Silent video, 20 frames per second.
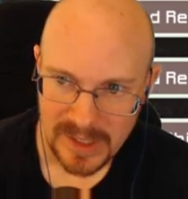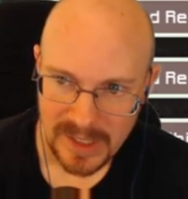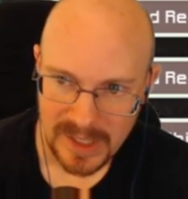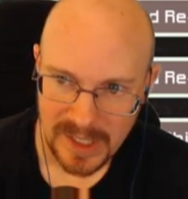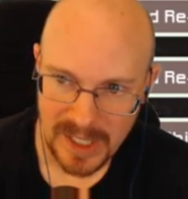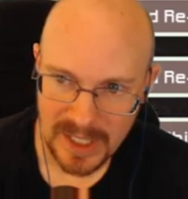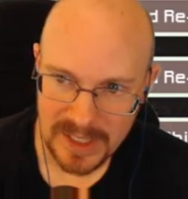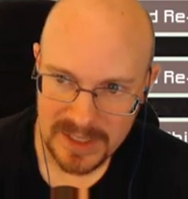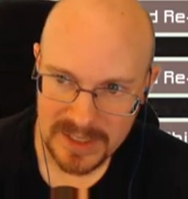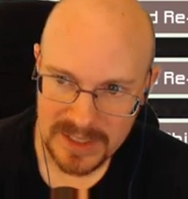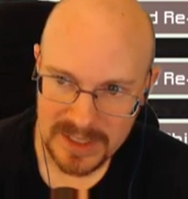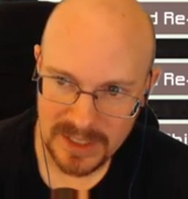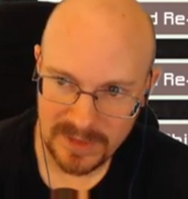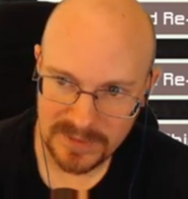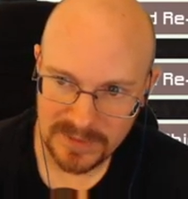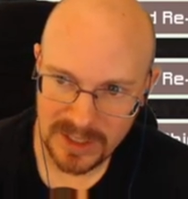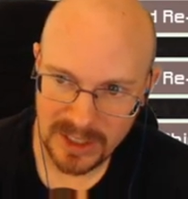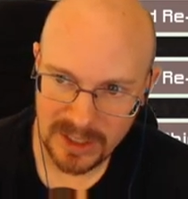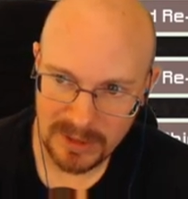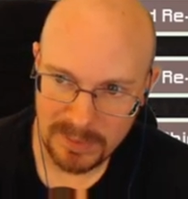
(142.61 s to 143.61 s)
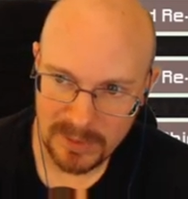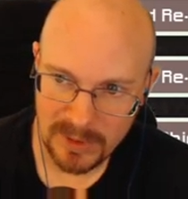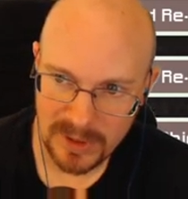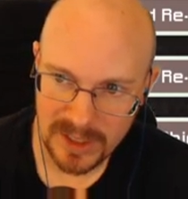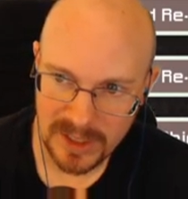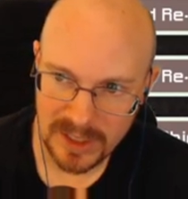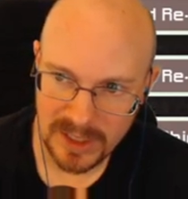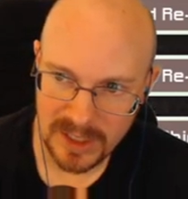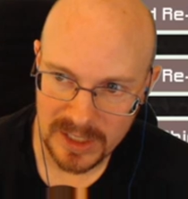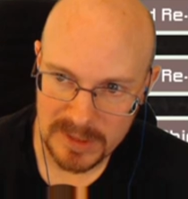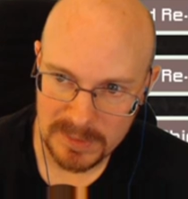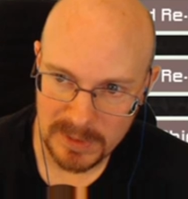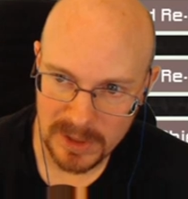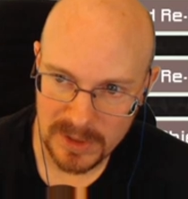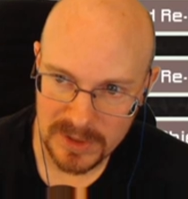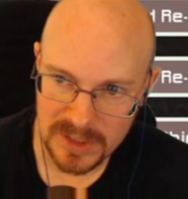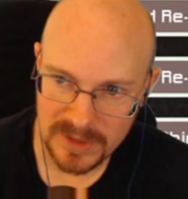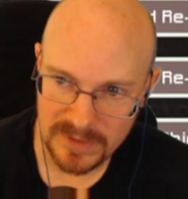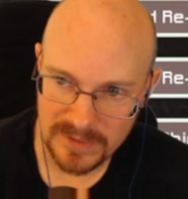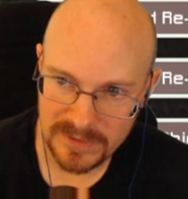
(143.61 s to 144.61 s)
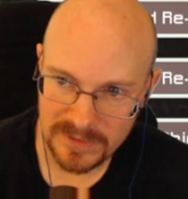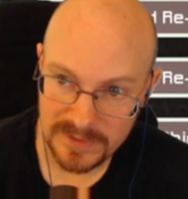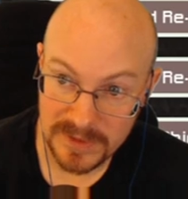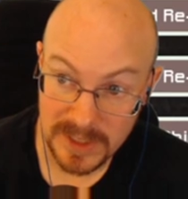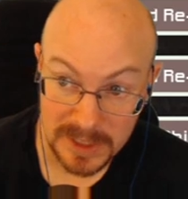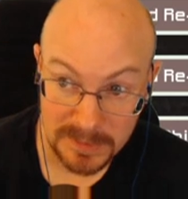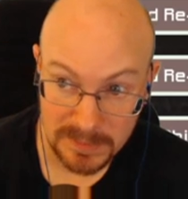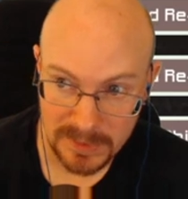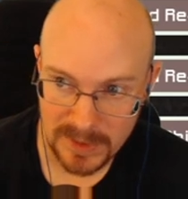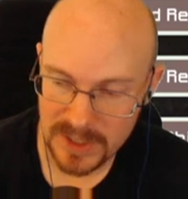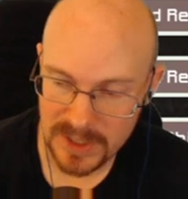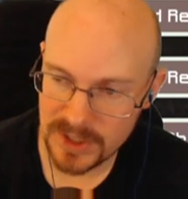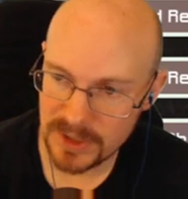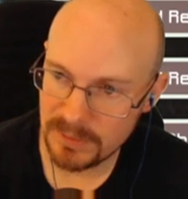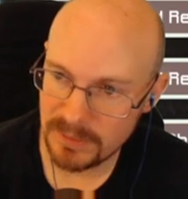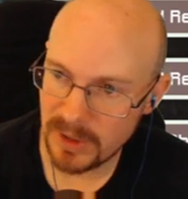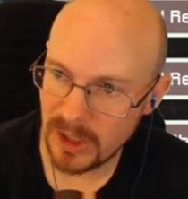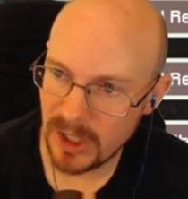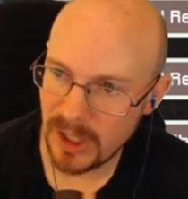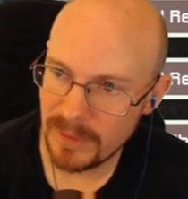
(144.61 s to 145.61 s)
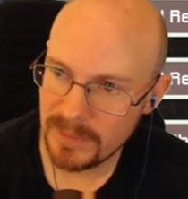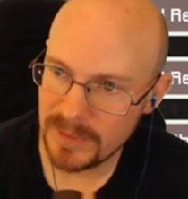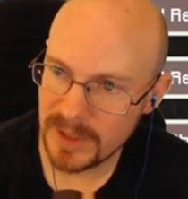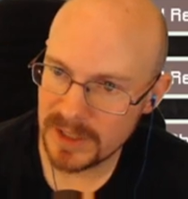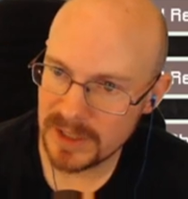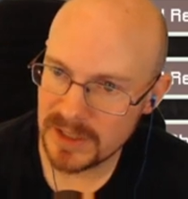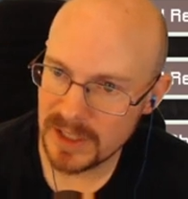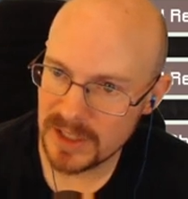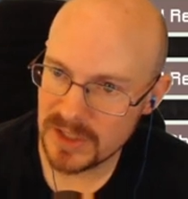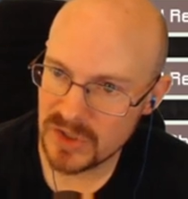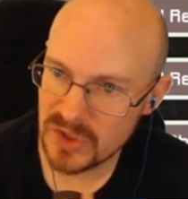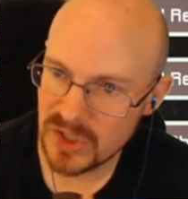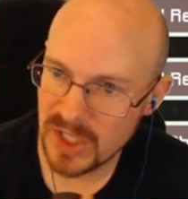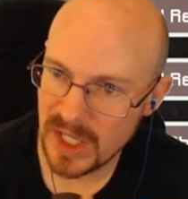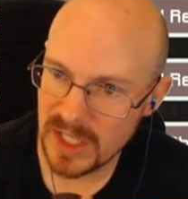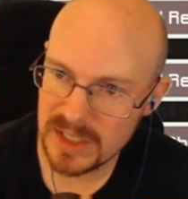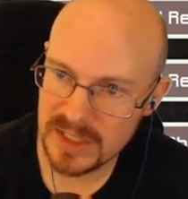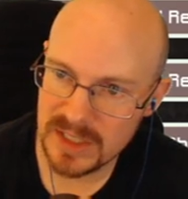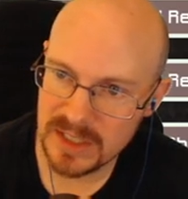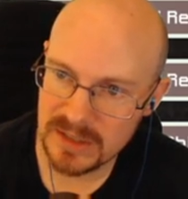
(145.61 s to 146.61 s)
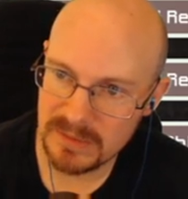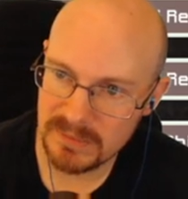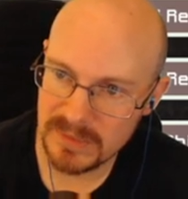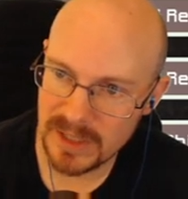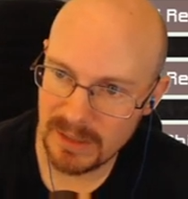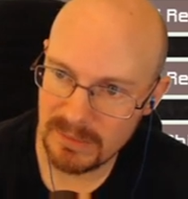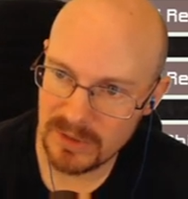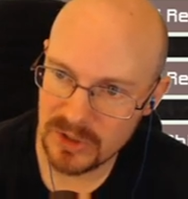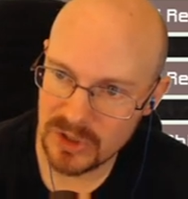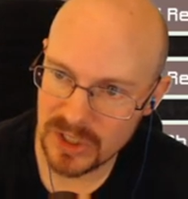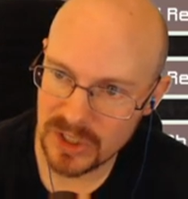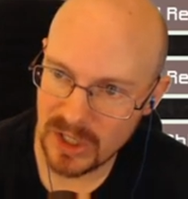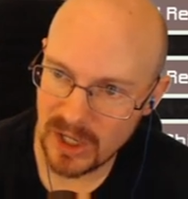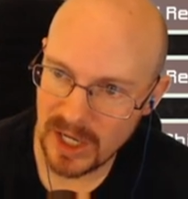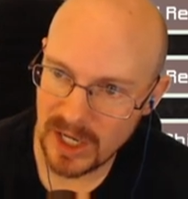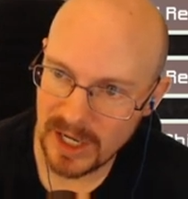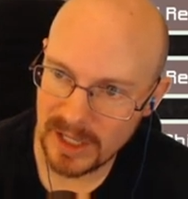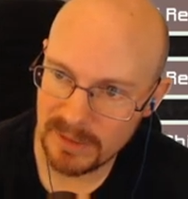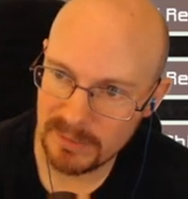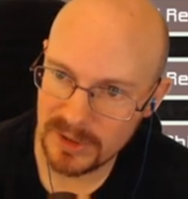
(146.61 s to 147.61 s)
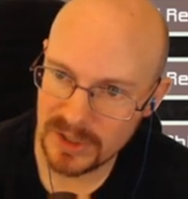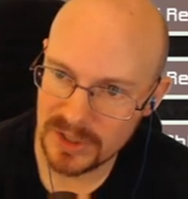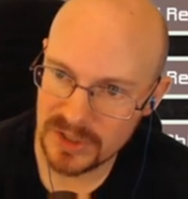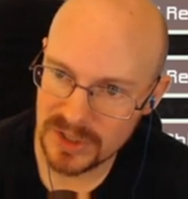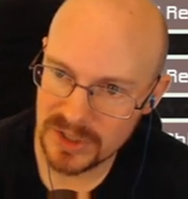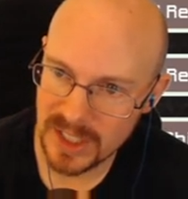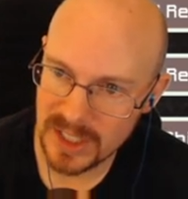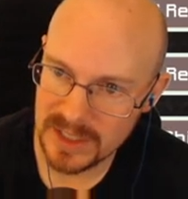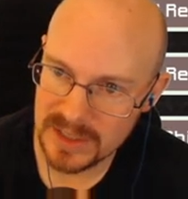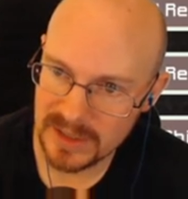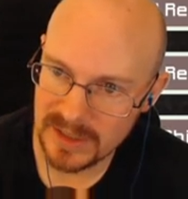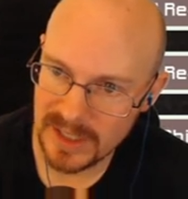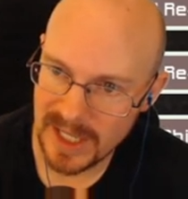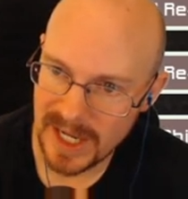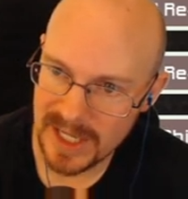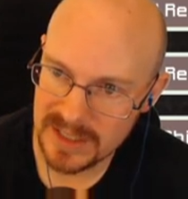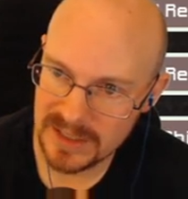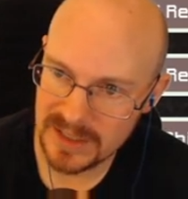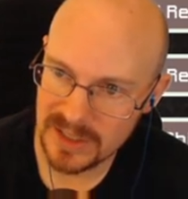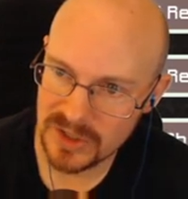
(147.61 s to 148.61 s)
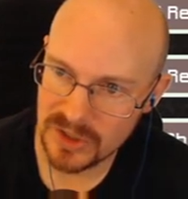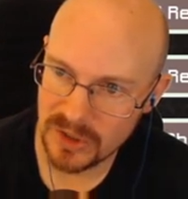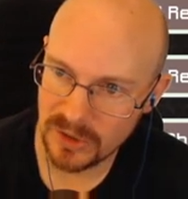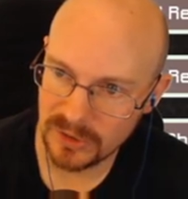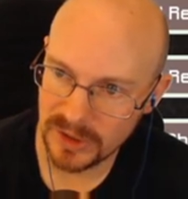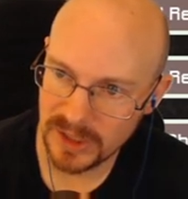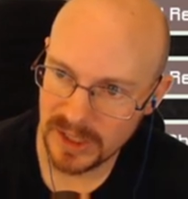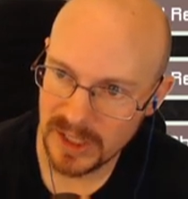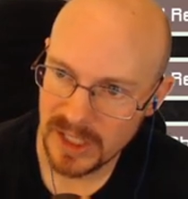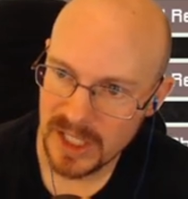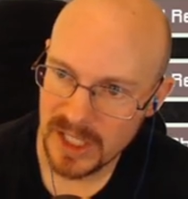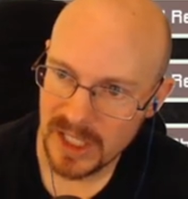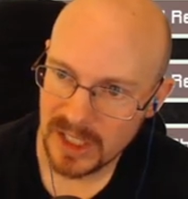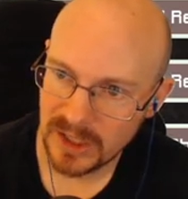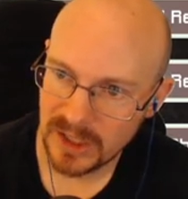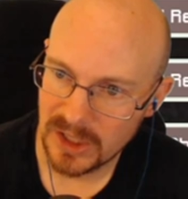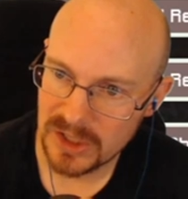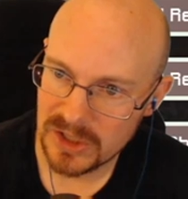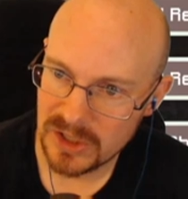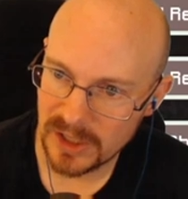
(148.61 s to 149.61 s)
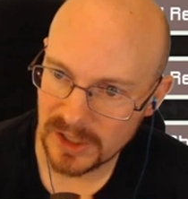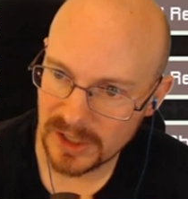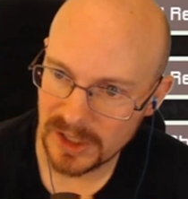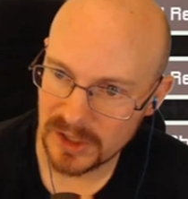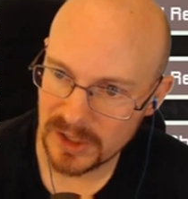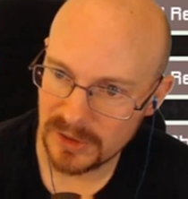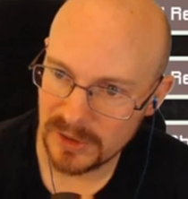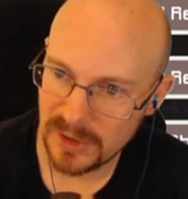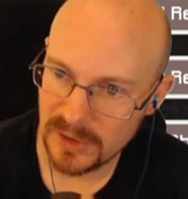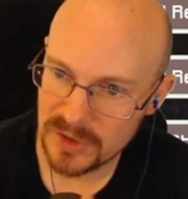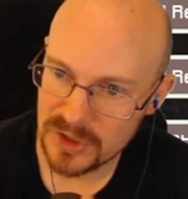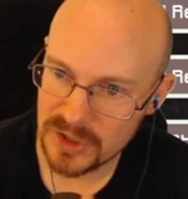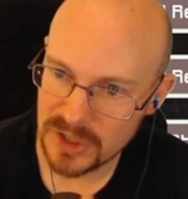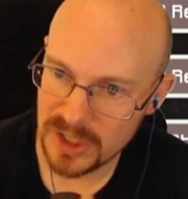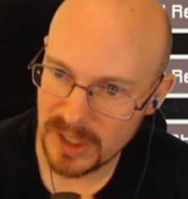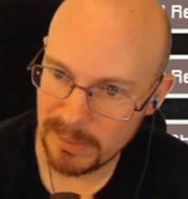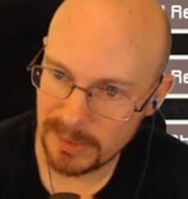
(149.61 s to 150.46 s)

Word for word: And self-teleporting explosive desperation bomb that does 10 system damage and a high breach chance last ditch only can target your own ship.